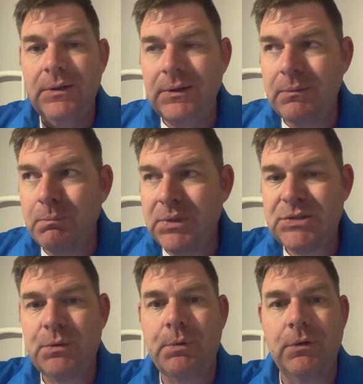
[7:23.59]
you
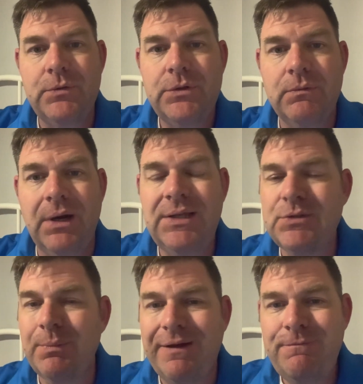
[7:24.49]
missed approach, right? So
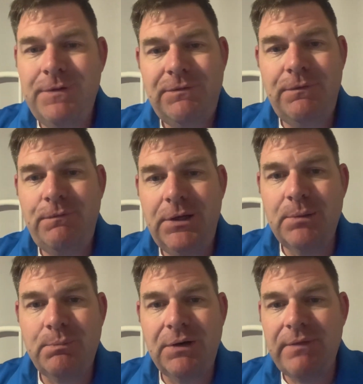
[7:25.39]
about 50 feet
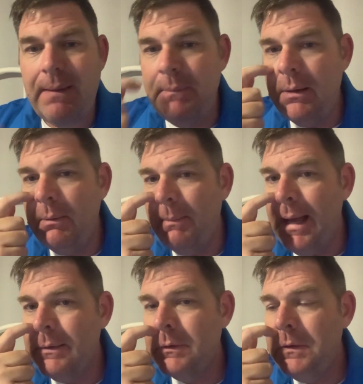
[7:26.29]
above that minimum
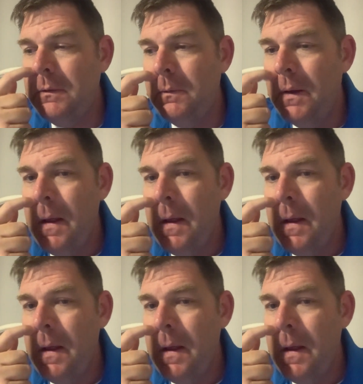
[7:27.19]
altitude,